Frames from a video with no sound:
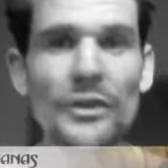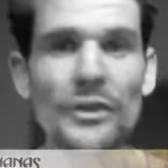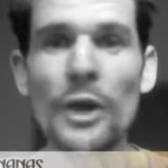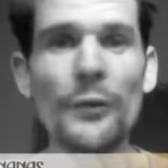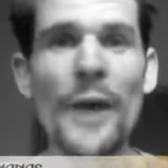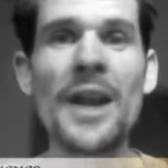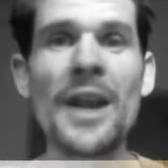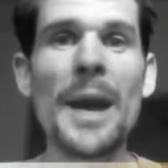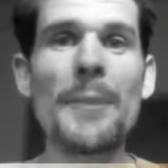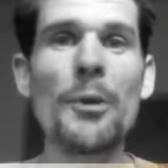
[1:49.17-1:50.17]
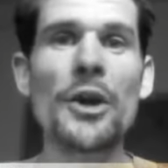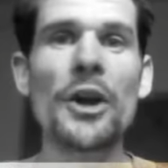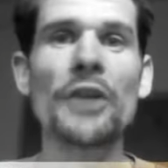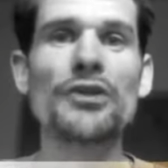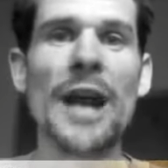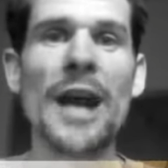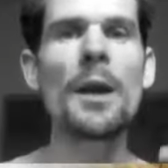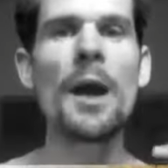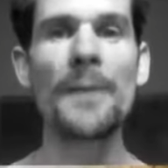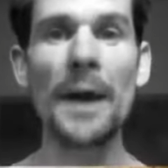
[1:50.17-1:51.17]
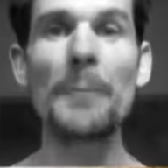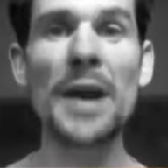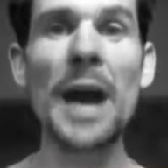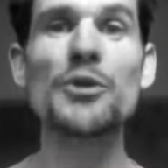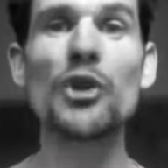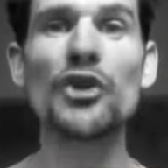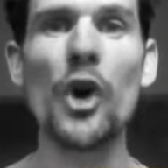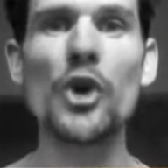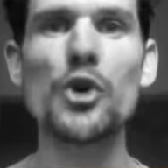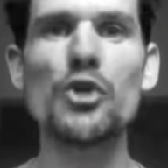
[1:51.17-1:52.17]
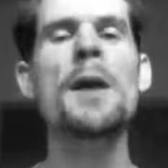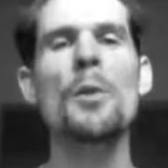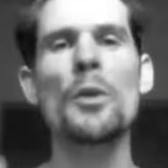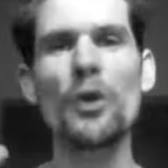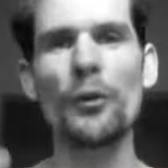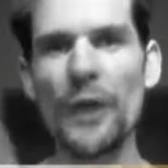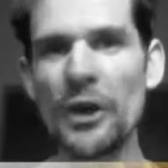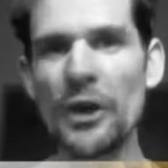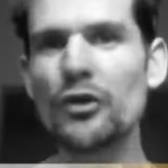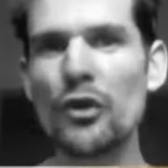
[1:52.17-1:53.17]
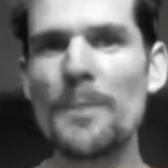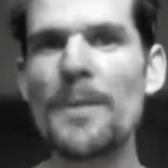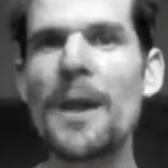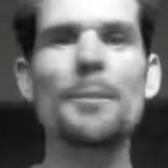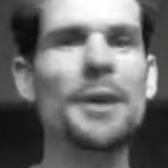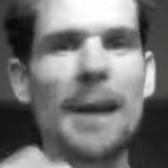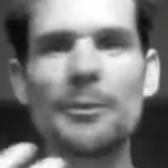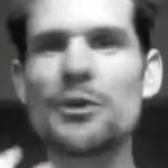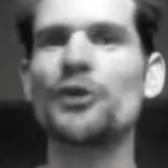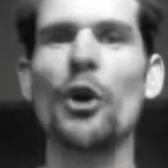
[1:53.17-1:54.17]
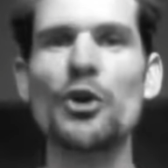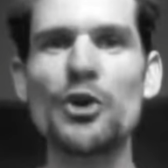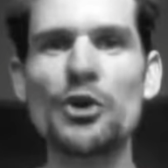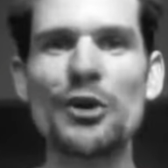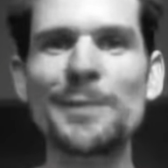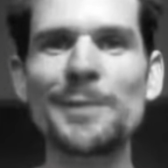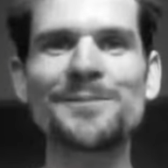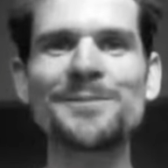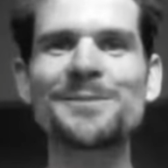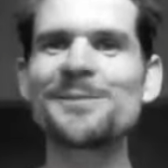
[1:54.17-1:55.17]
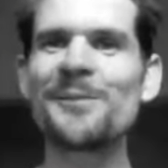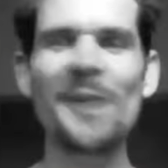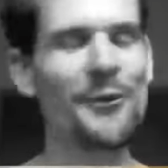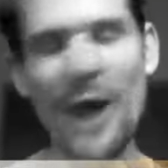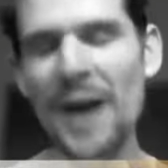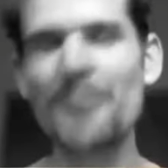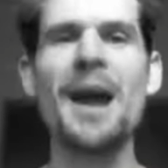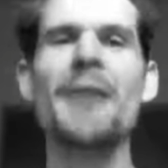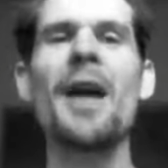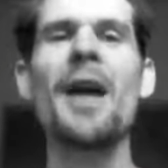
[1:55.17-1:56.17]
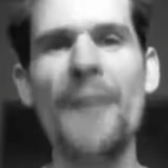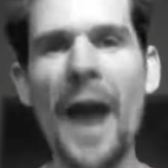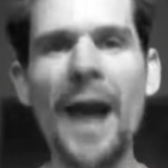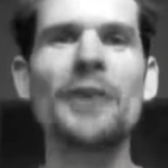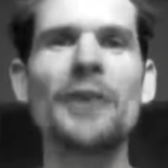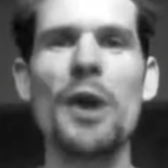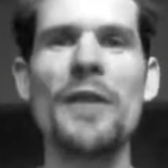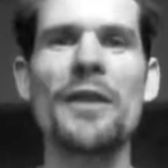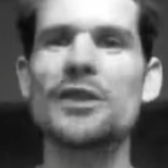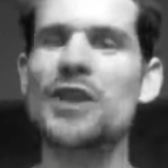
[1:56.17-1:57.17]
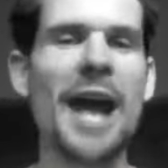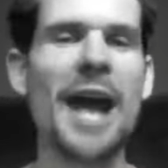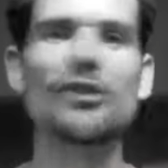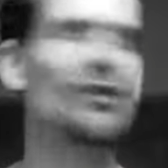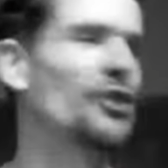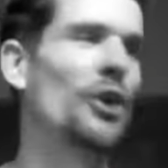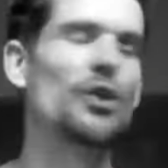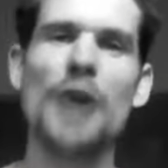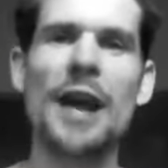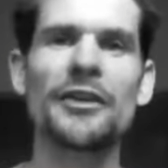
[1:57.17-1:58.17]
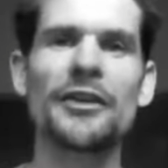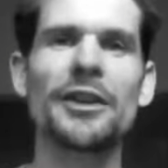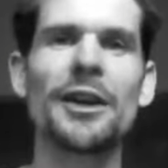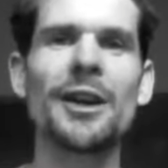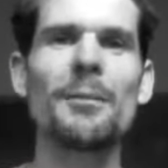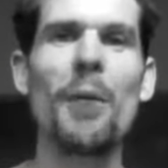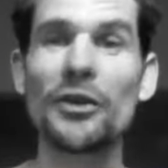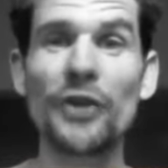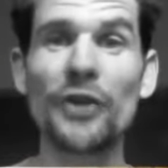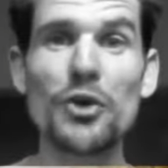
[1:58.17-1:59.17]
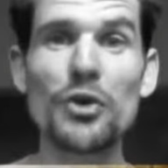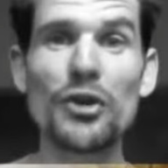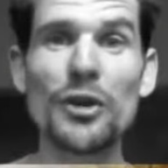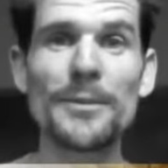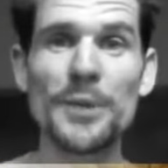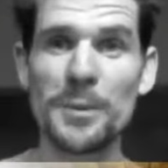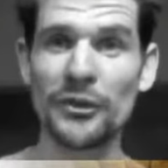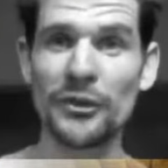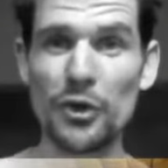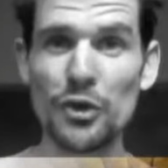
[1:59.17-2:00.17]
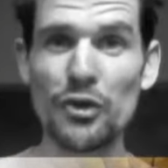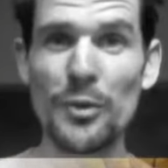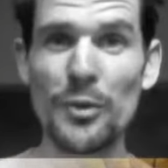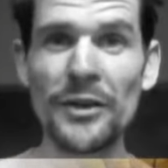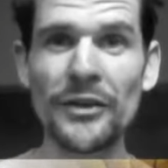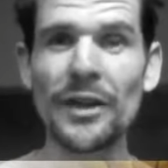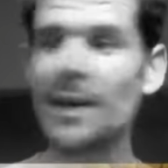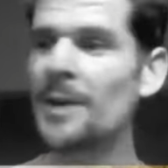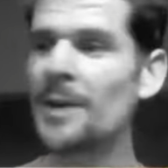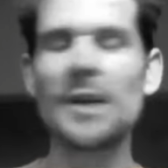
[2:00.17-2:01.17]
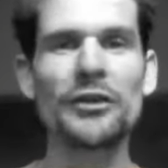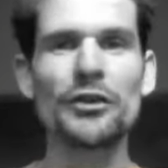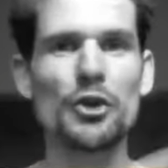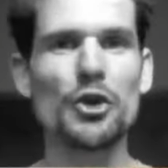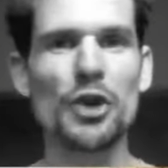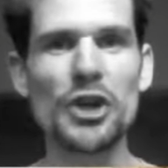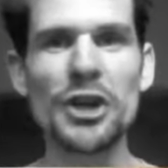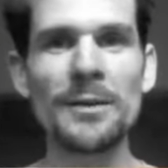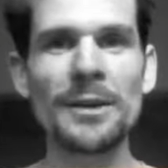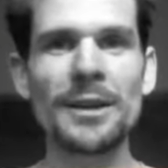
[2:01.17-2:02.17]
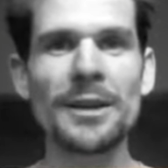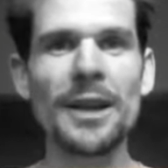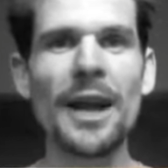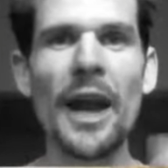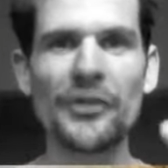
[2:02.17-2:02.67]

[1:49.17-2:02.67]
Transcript: So you found your people you're going to train with. That becomes your social group. When your fitness group becomes your social group, fuck man, that is when the changes go crazy. My social group, you know what my social group is? It's nutrition and